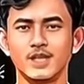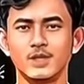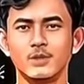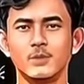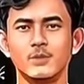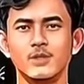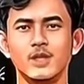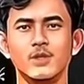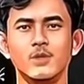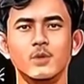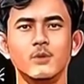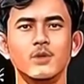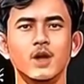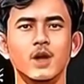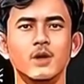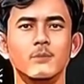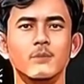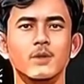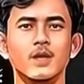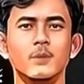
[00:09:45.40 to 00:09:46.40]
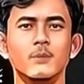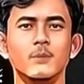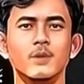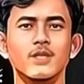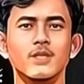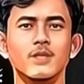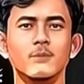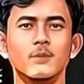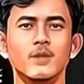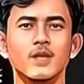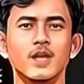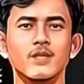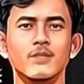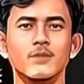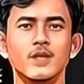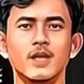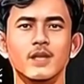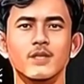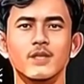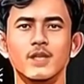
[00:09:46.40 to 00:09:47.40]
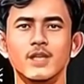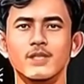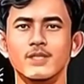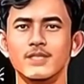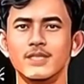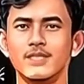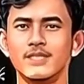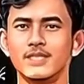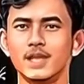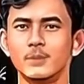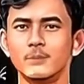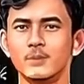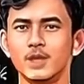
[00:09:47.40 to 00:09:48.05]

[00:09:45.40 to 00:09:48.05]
Overall, BC and DR audits